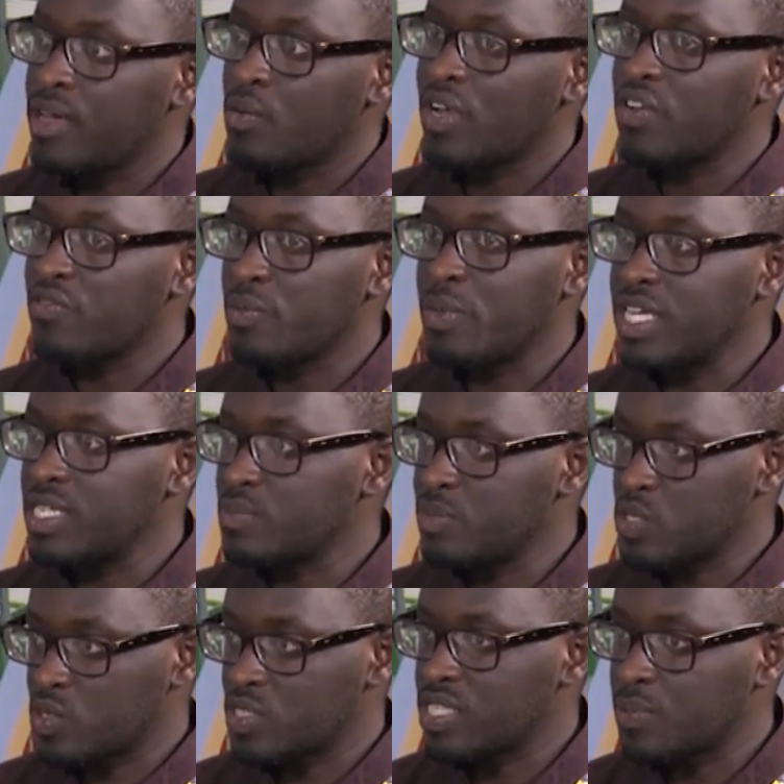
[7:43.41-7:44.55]
One of the biggest
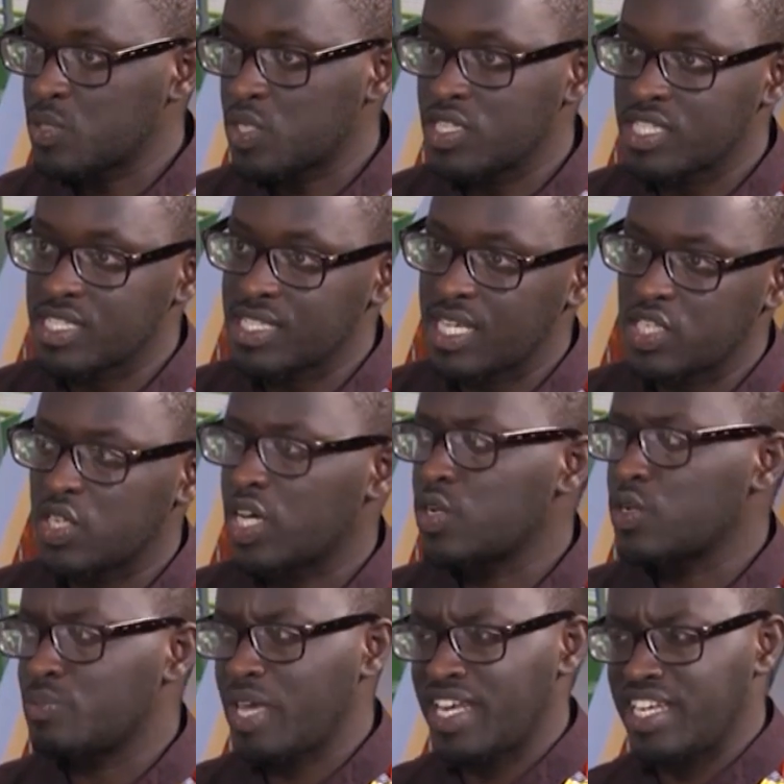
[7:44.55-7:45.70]
misconceptions is that you
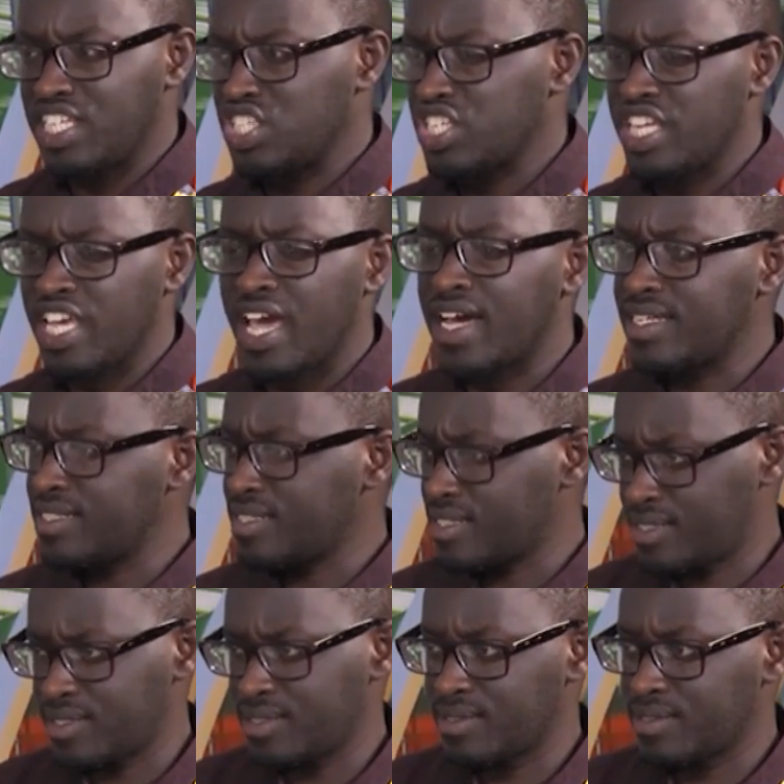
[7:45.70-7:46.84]
cannot be an engineer and
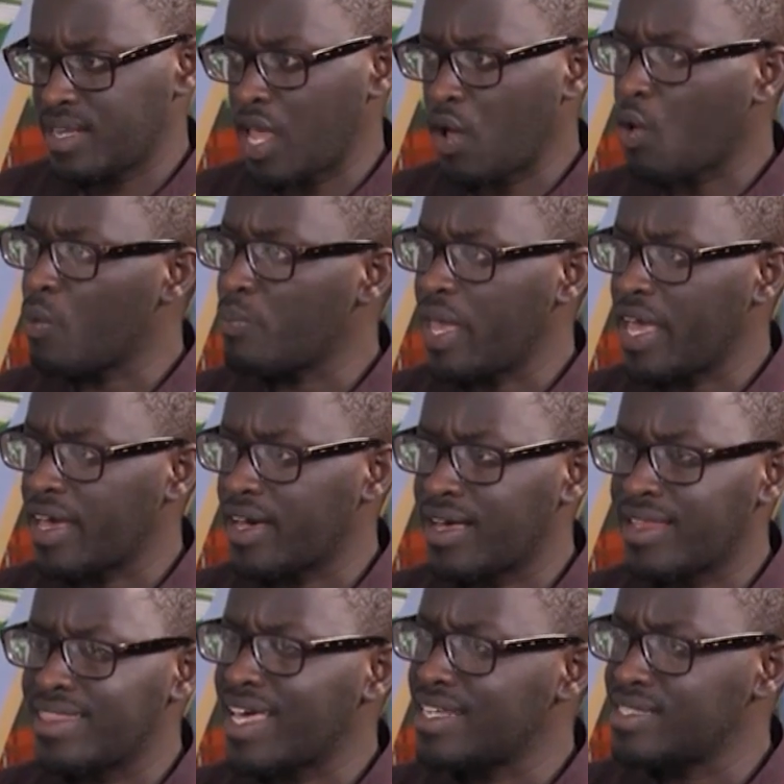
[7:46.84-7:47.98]
a homemaker,
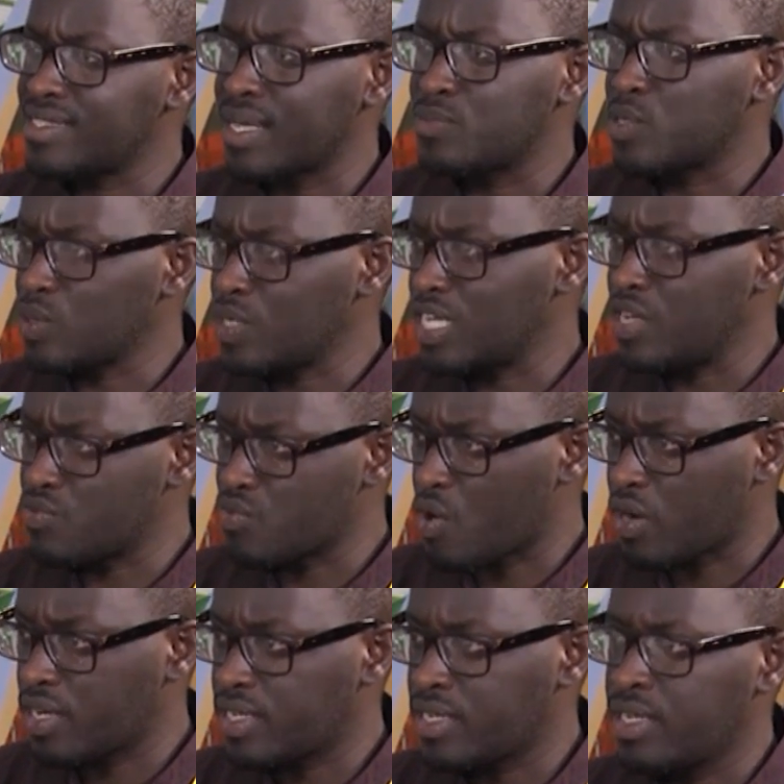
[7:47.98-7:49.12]
and that is absolutely
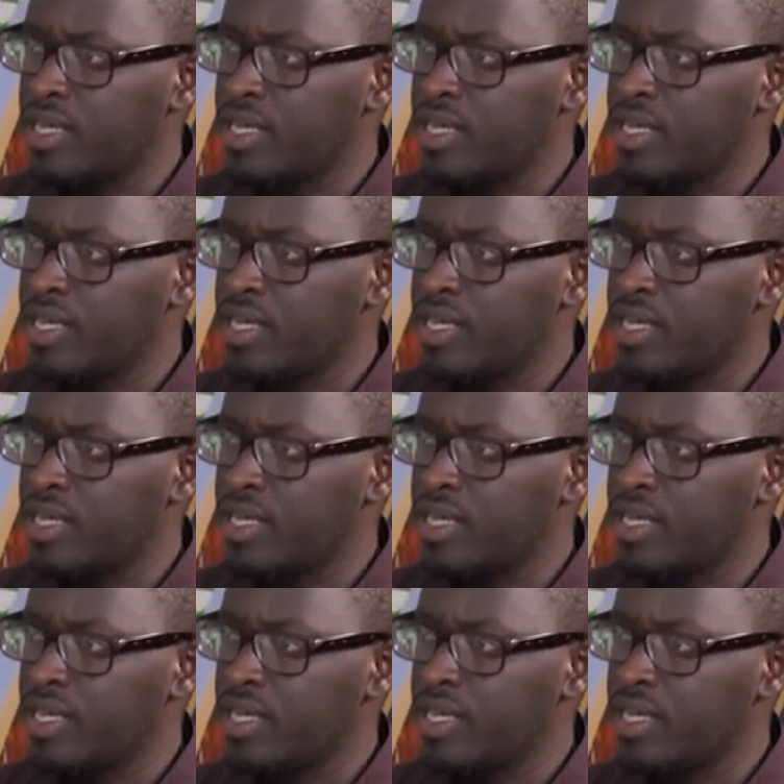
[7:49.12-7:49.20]
wrong.